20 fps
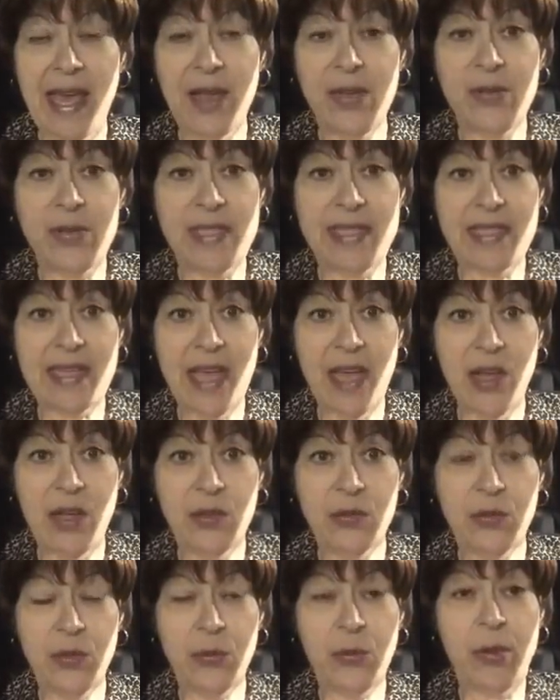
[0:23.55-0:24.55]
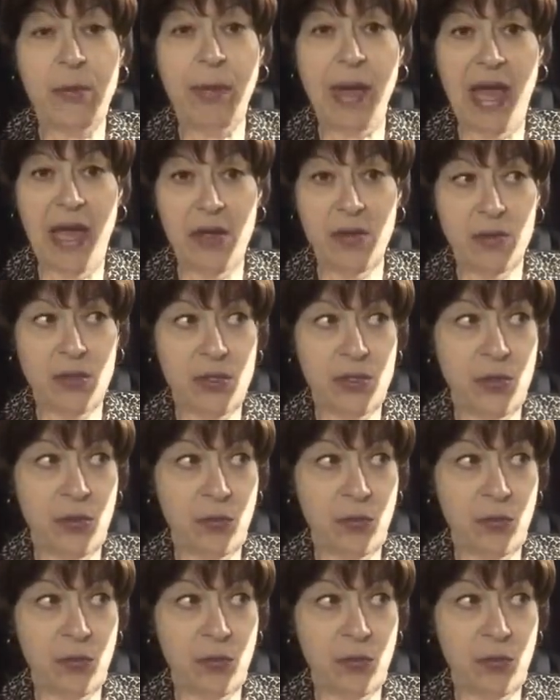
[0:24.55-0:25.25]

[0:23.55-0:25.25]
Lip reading: I was down 3 pounds,